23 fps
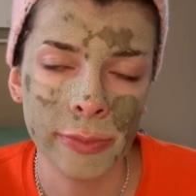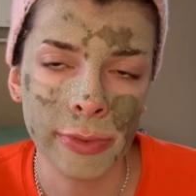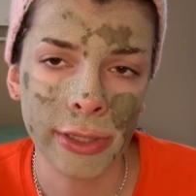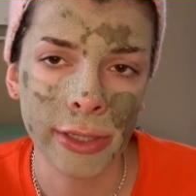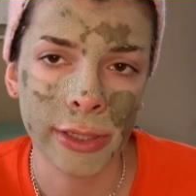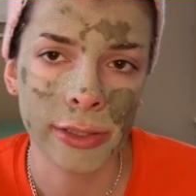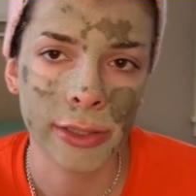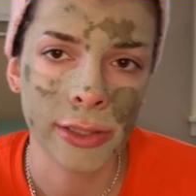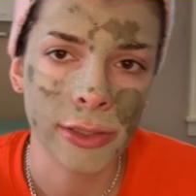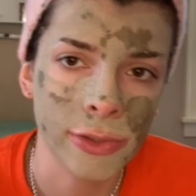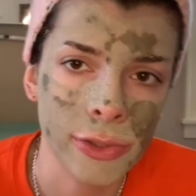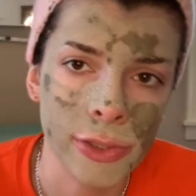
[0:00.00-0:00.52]

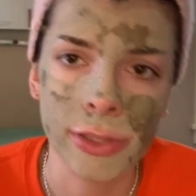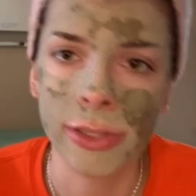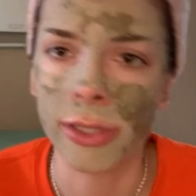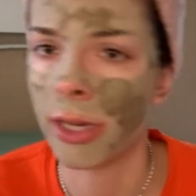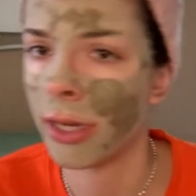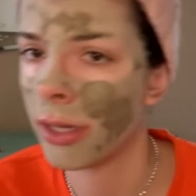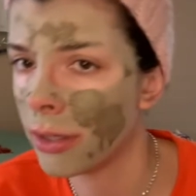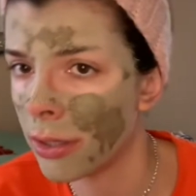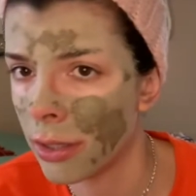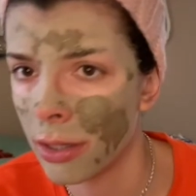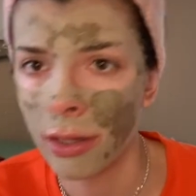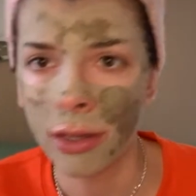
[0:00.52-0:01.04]
because he's just
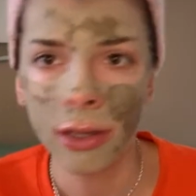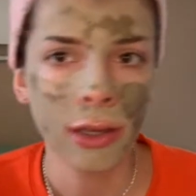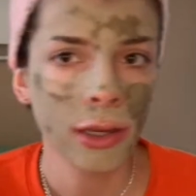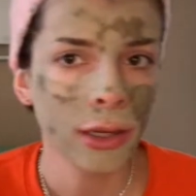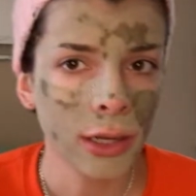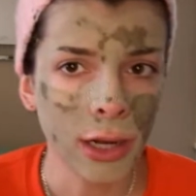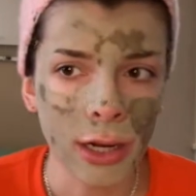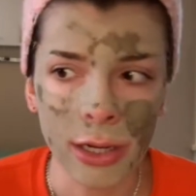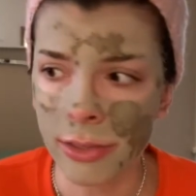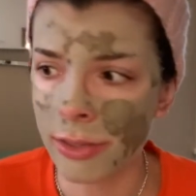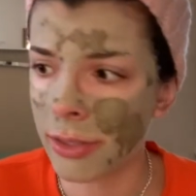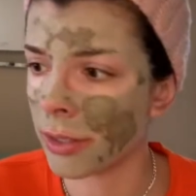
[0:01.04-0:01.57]
like
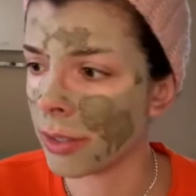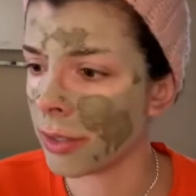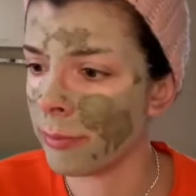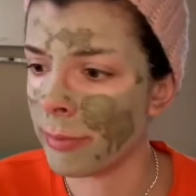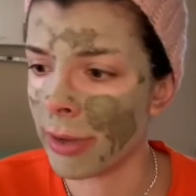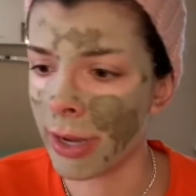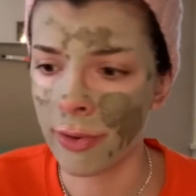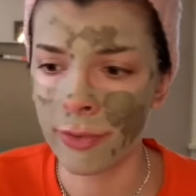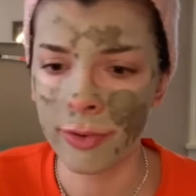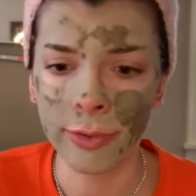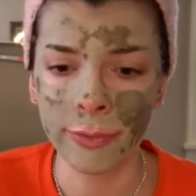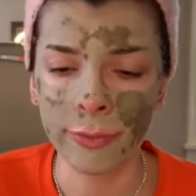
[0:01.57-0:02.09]
constantly
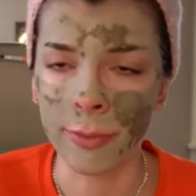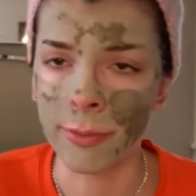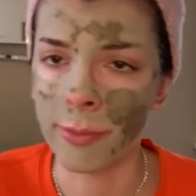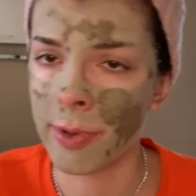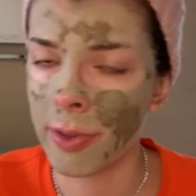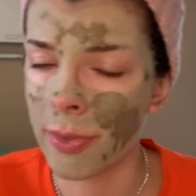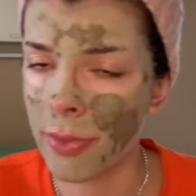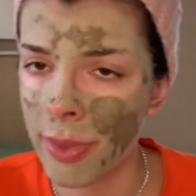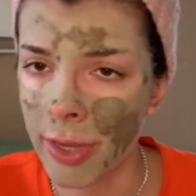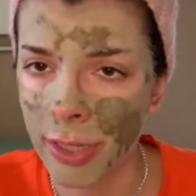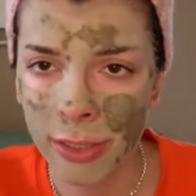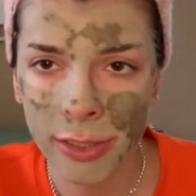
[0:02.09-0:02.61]
bounding from
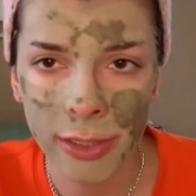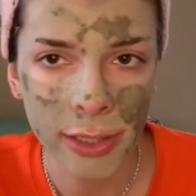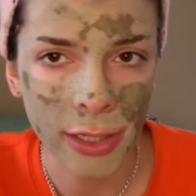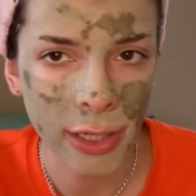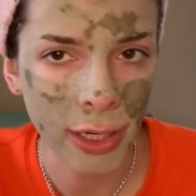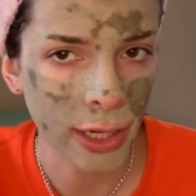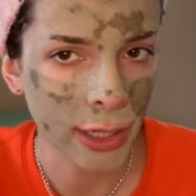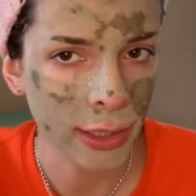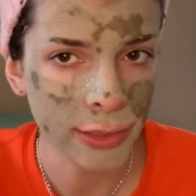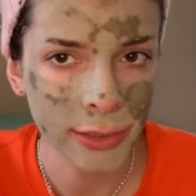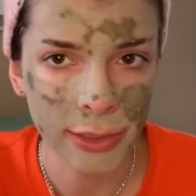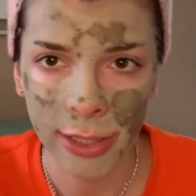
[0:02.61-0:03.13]
one thing to the
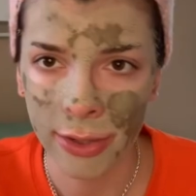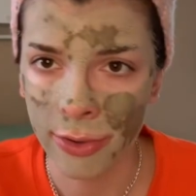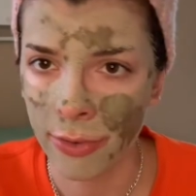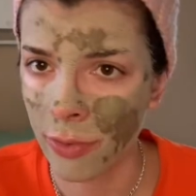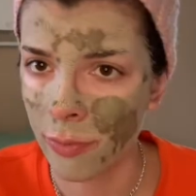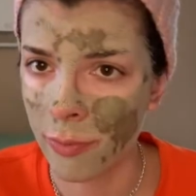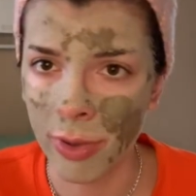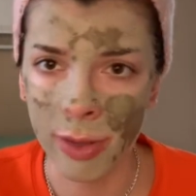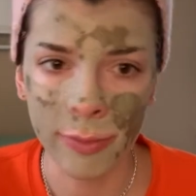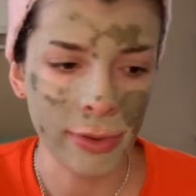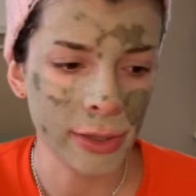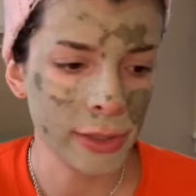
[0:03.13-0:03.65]
next. I don't know,
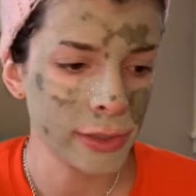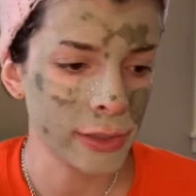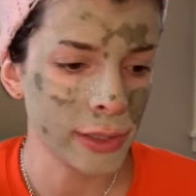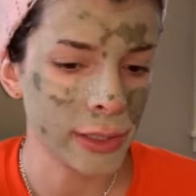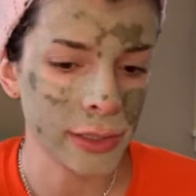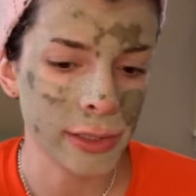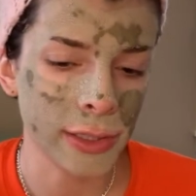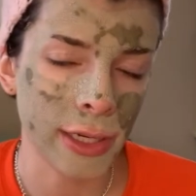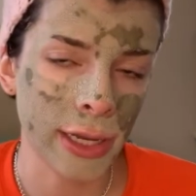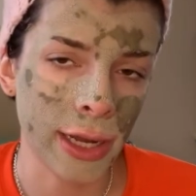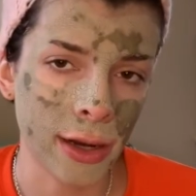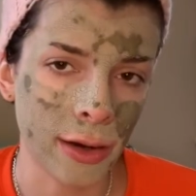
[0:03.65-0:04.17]
maybe it's
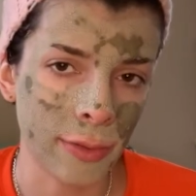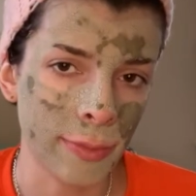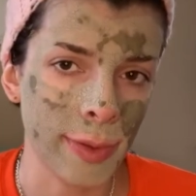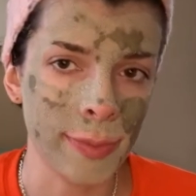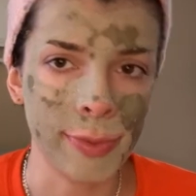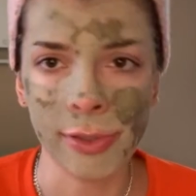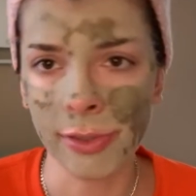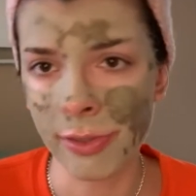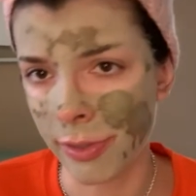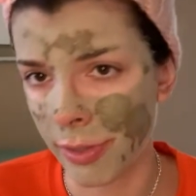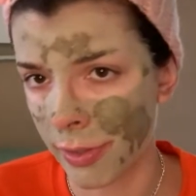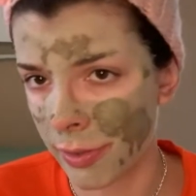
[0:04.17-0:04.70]
this now, maybe
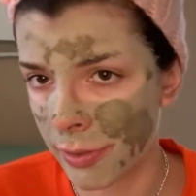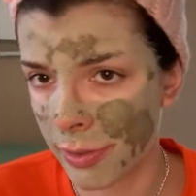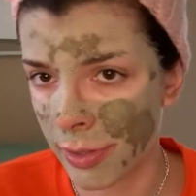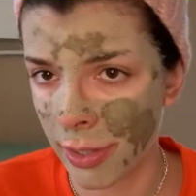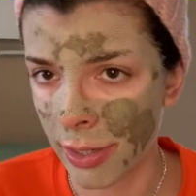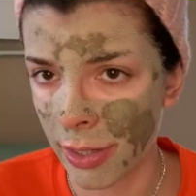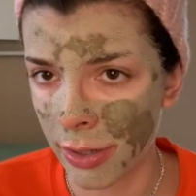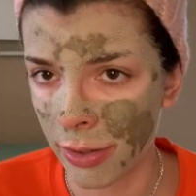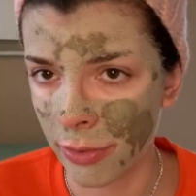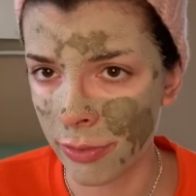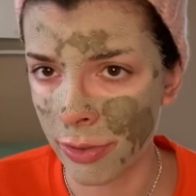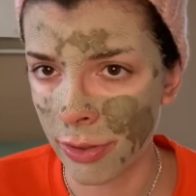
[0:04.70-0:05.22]
it's this
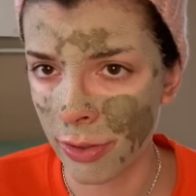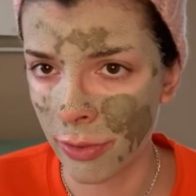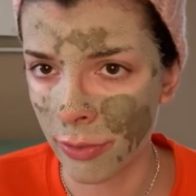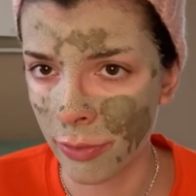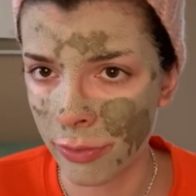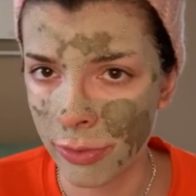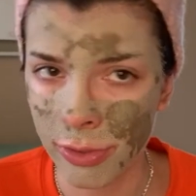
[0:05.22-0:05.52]
now. You know,